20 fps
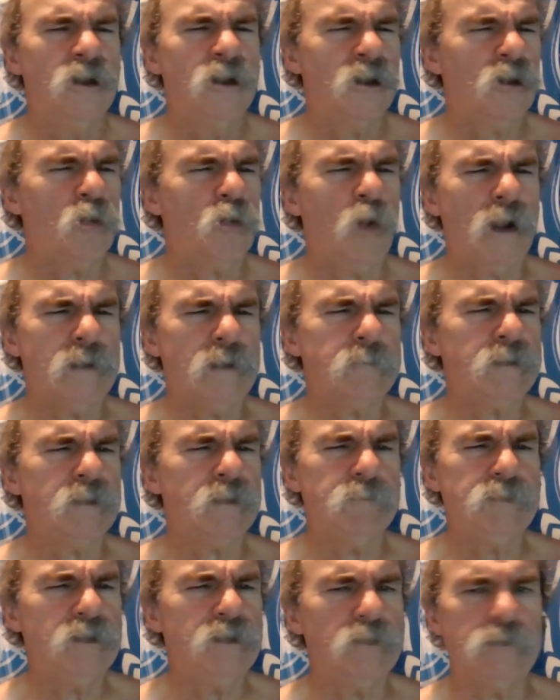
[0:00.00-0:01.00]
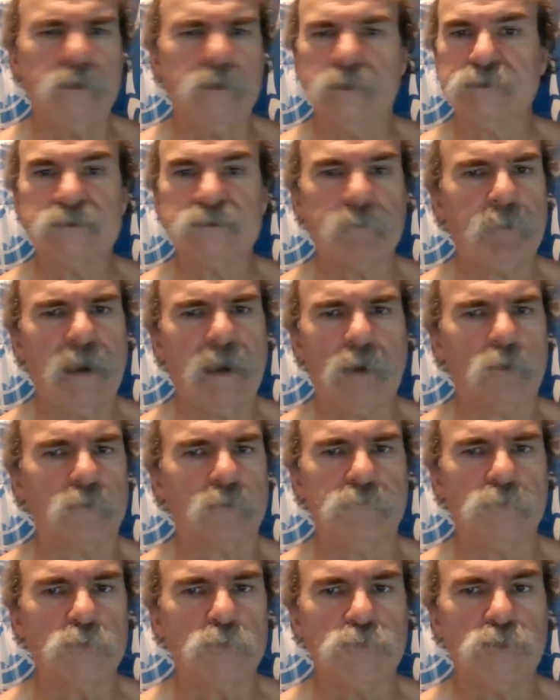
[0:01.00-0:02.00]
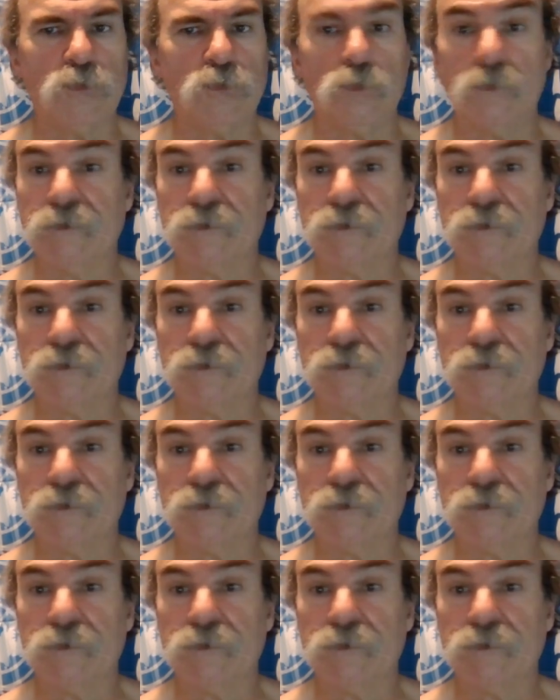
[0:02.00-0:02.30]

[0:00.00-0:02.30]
Quantum computing is a powerful tool